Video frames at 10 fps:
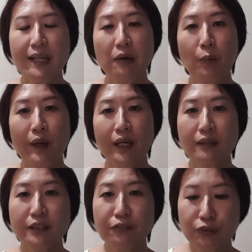Well,
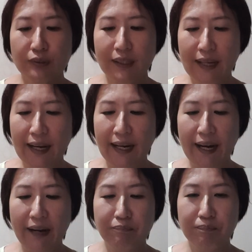if you
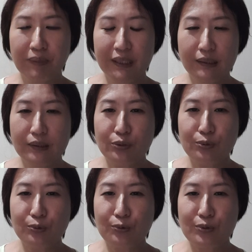happen
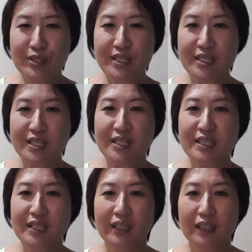to see
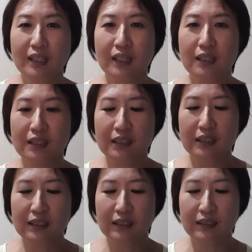
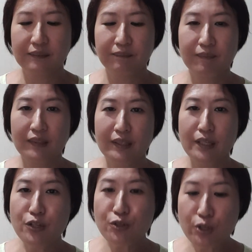a
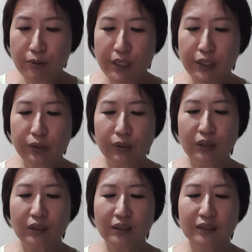injury
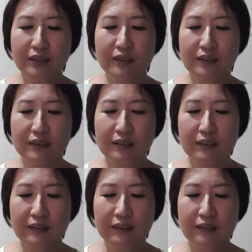door,
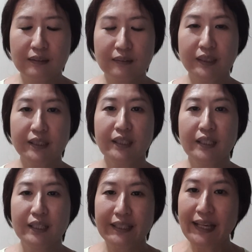okay,
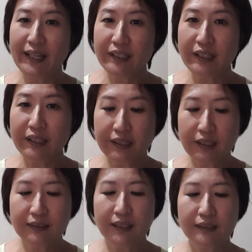then it
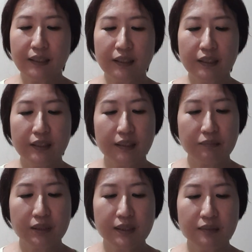tells us that hey, that
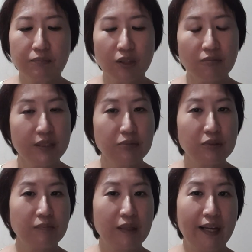person probably would
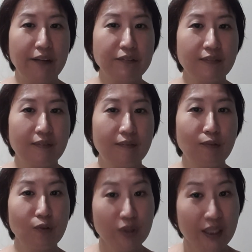have
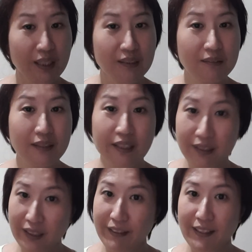good thing,
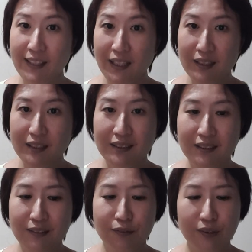indirect luck
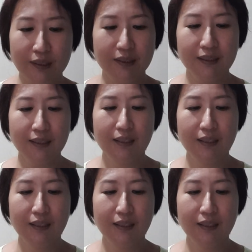for that year,